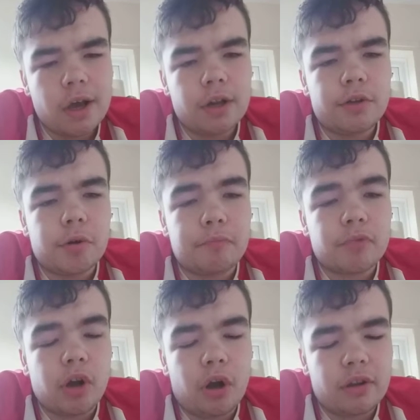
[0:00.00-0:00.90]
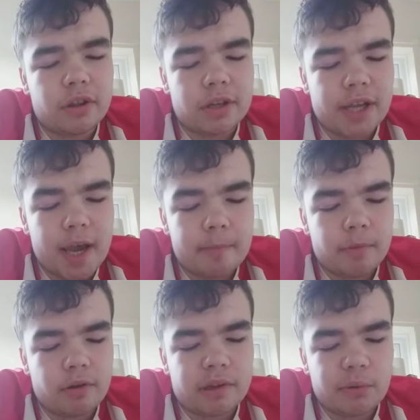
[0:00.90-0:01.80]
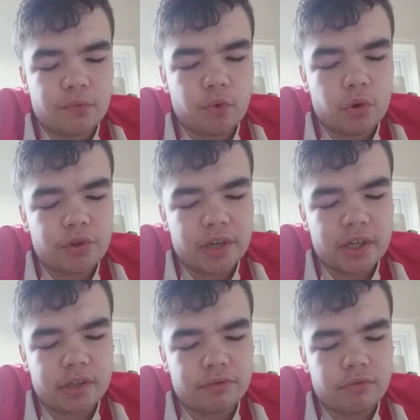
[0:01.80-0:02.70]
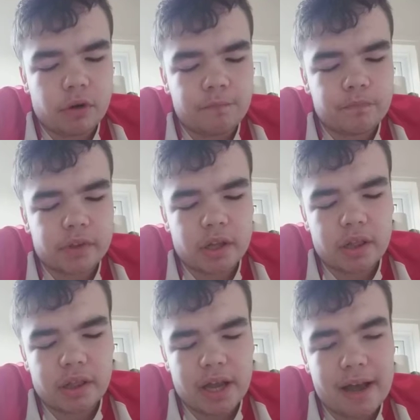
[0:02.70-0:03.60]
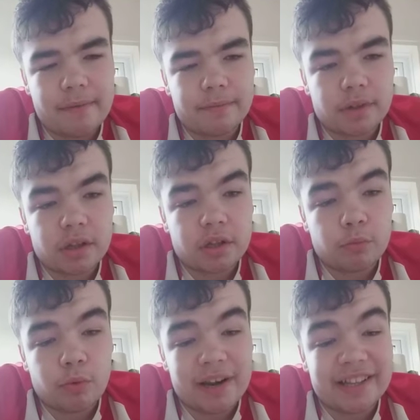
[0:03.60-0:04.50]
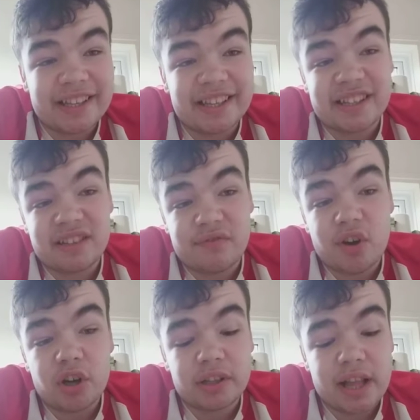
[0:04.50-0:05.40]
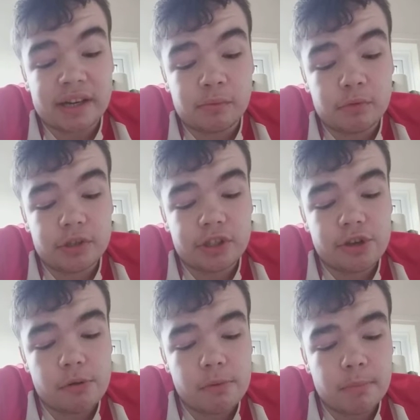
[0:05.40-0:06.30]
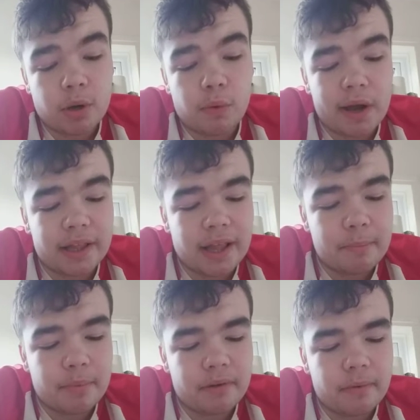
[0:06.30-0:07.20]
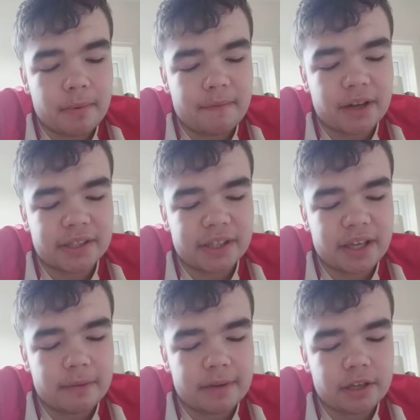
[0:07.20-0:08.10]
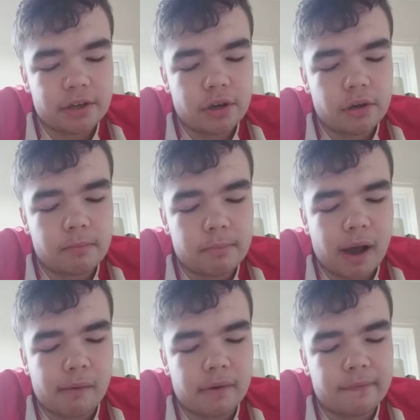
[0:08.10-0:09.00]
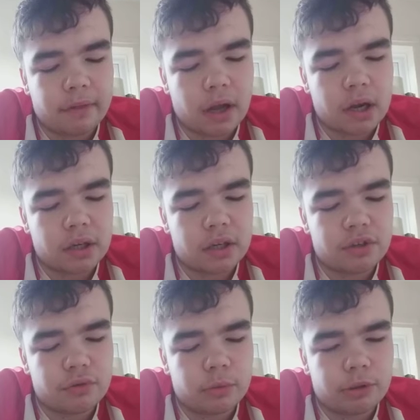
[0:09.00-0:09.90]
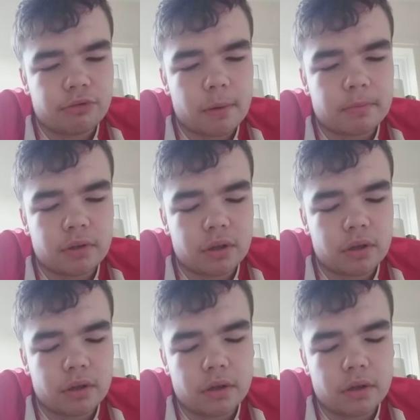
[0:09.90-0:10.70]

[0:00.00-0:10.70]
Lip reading: So on to the team news. There was 4 changes from Wednesday's first leg. It was Stuart Maguire, Ledbetter and Mafazin came in. Hume, Power, Flanagan and Jones dropped to